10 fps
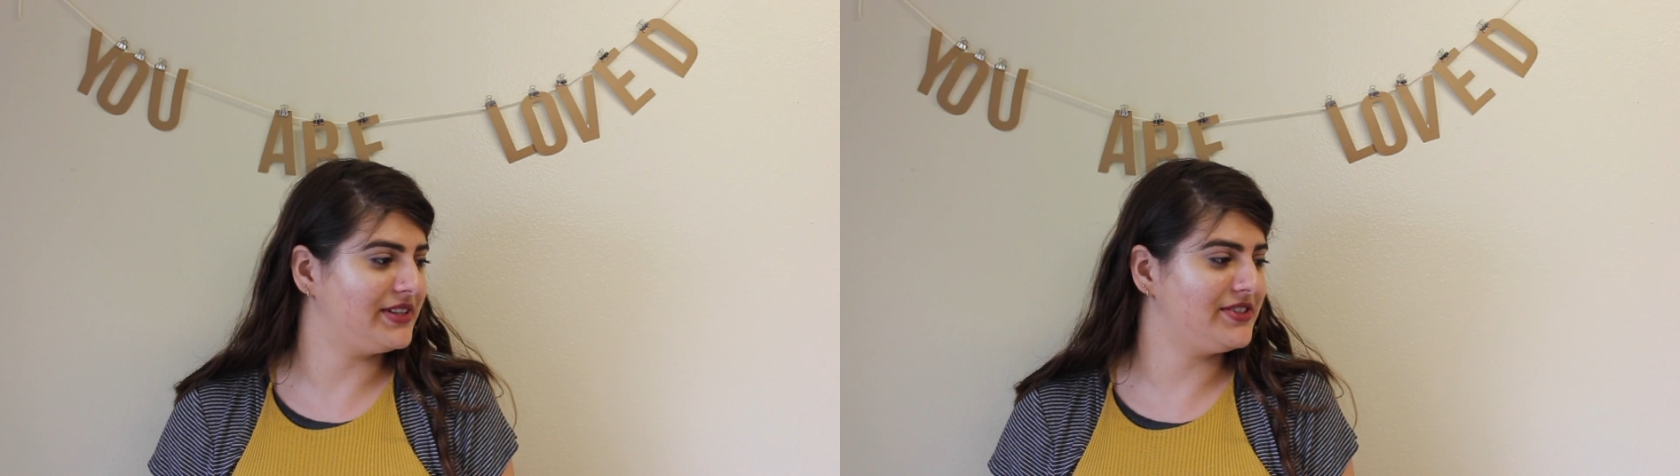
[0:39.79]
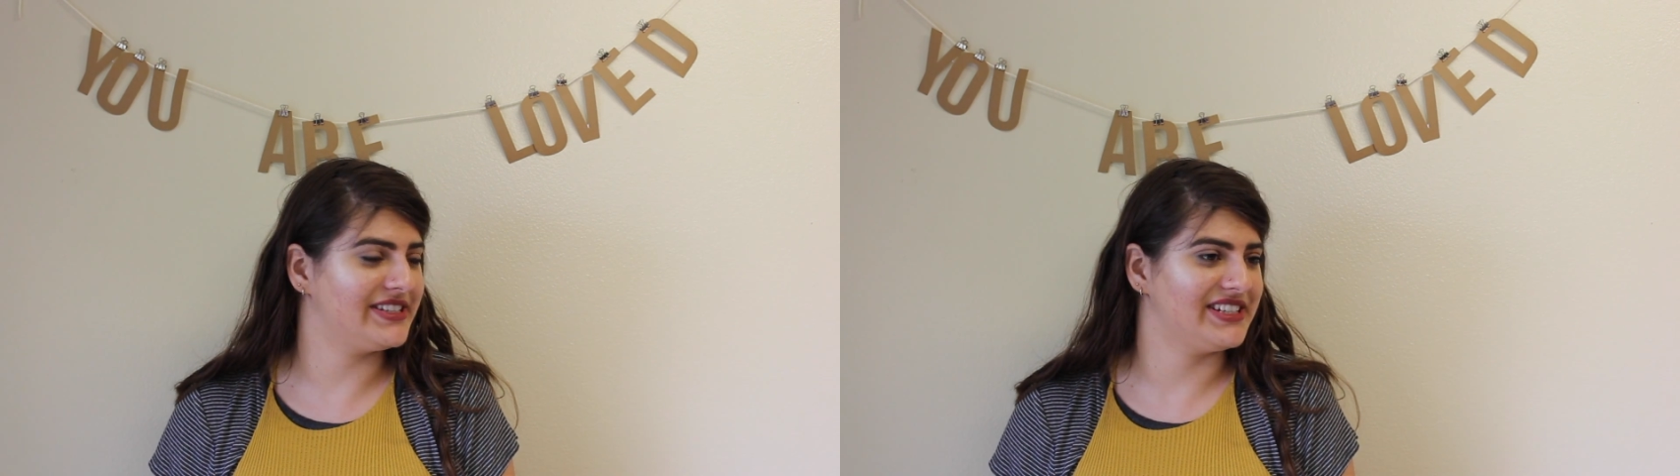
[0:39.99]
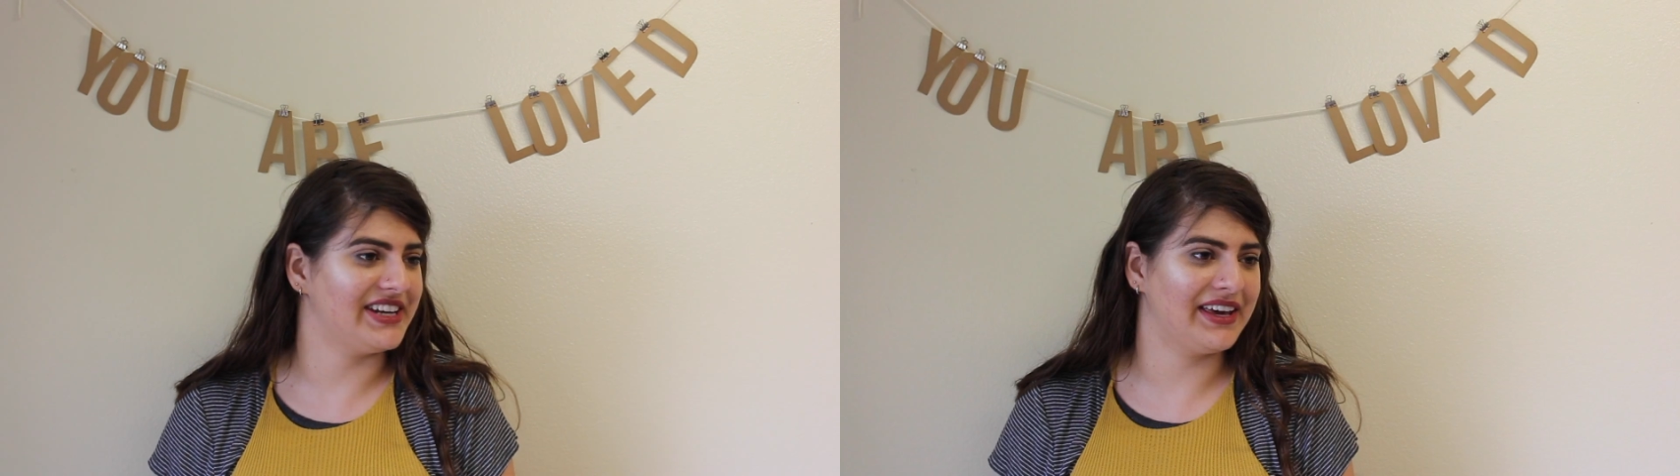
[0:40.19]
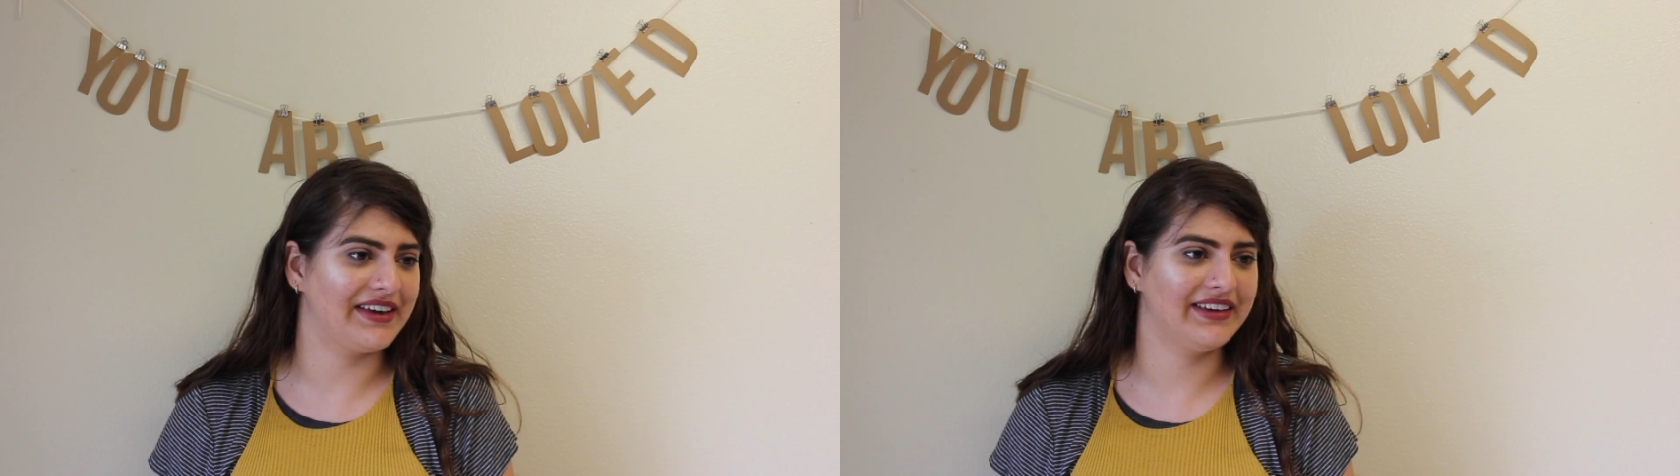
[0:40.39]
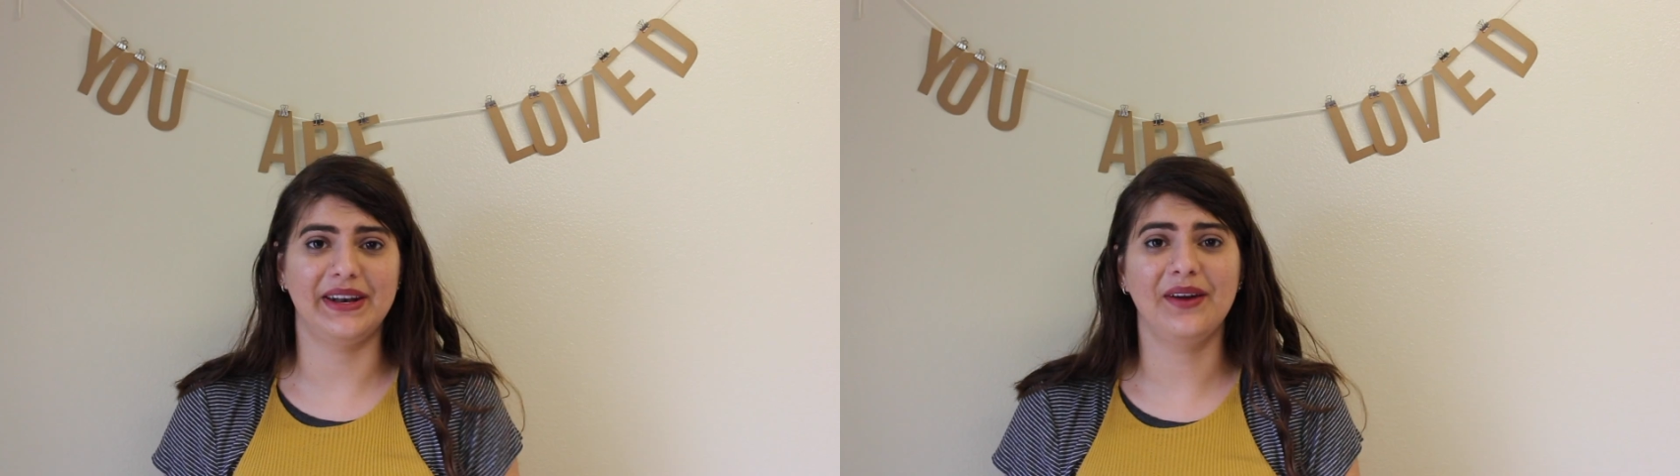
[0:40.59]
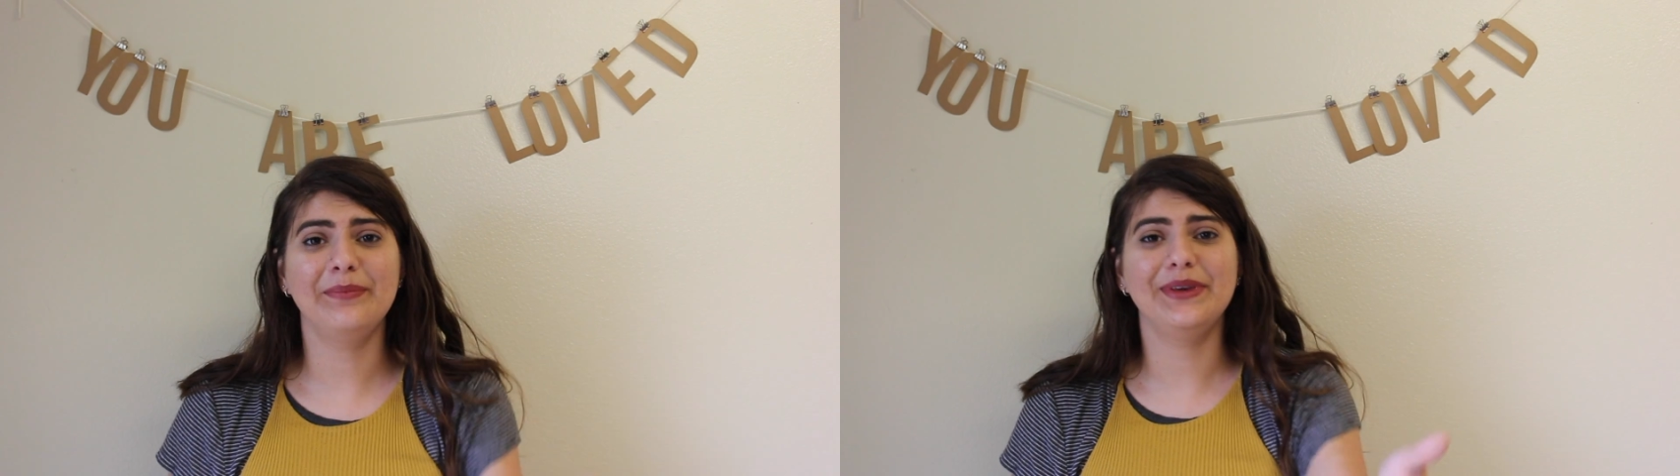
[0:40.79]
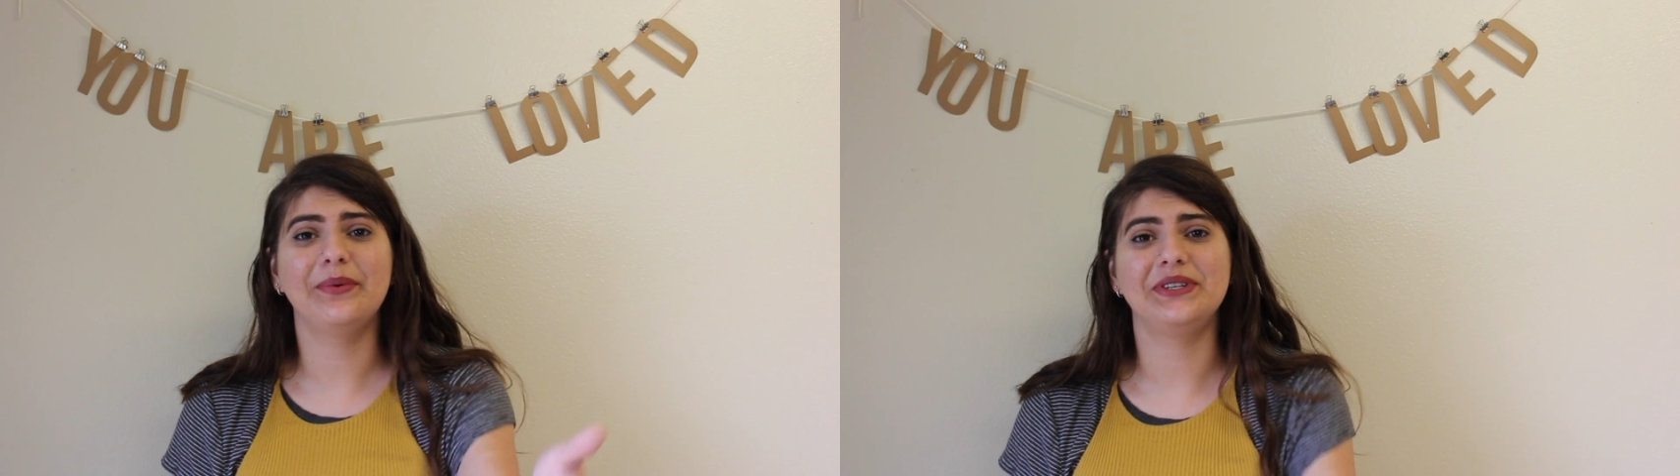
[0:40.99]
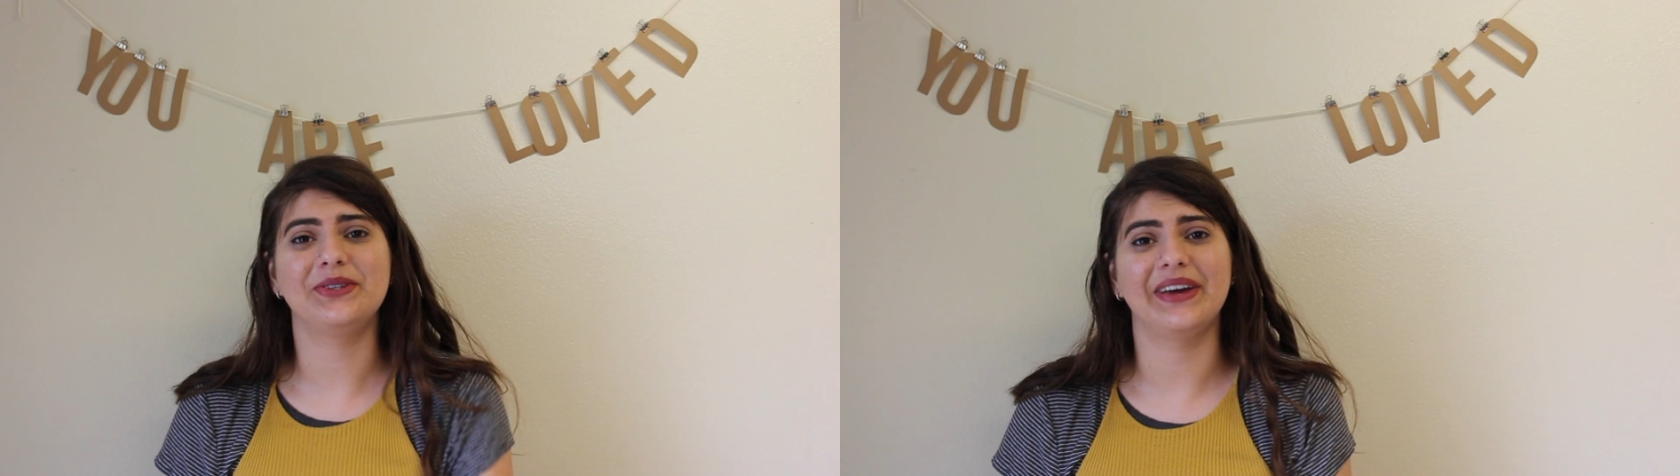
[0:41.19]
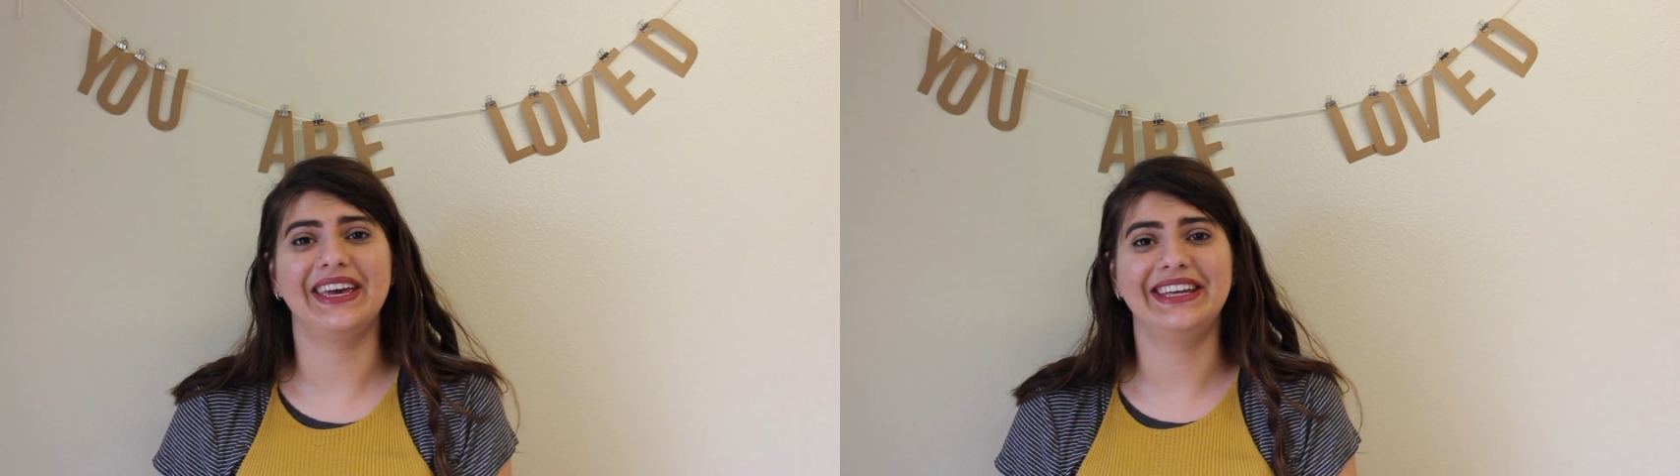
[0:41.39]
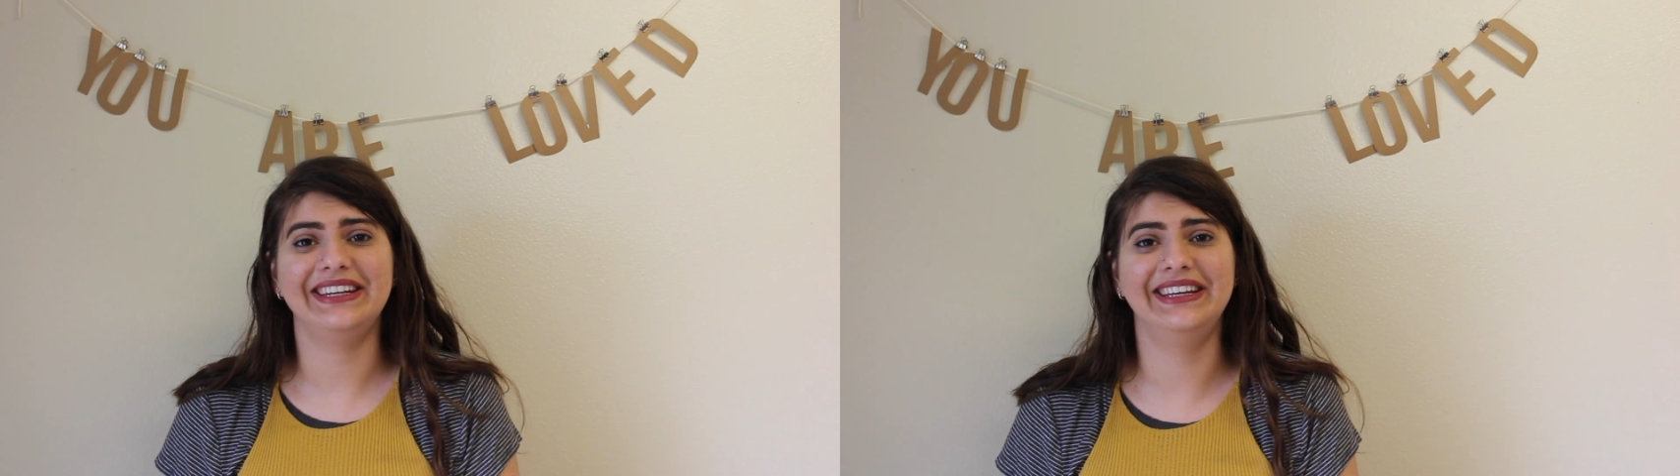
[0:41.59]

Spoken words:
interesting, but I hope you enjoy it.